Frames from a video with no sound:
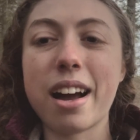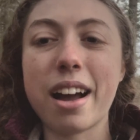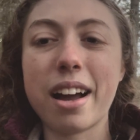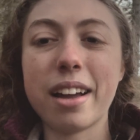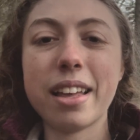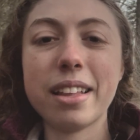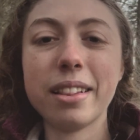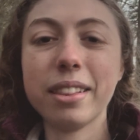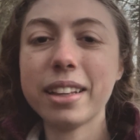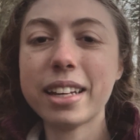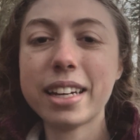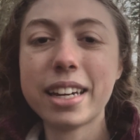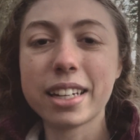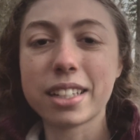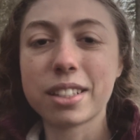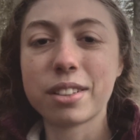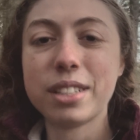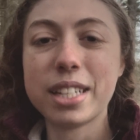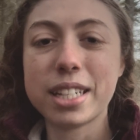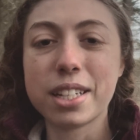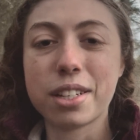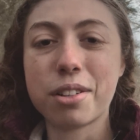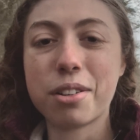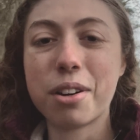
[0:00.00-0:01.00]
Linux
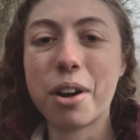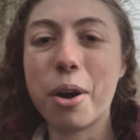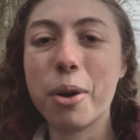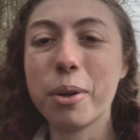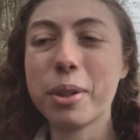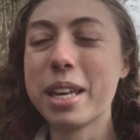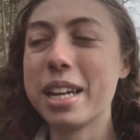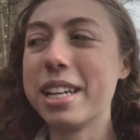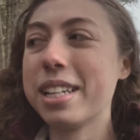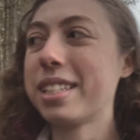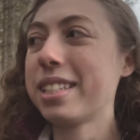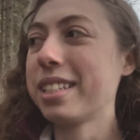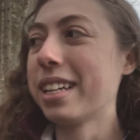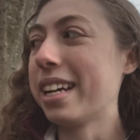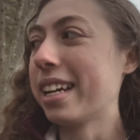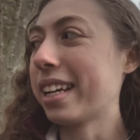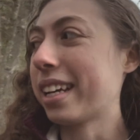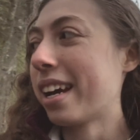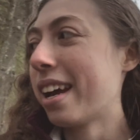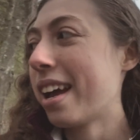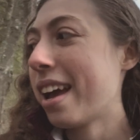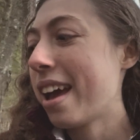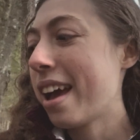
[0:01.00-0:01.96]
distro that's like,